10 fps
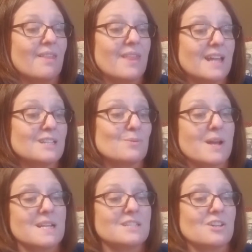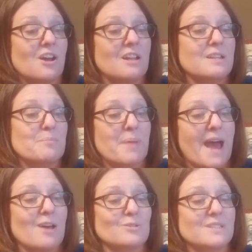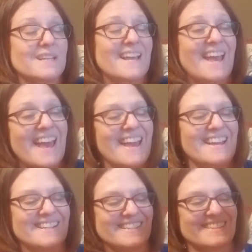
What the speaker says: That's what it's all about. Hey.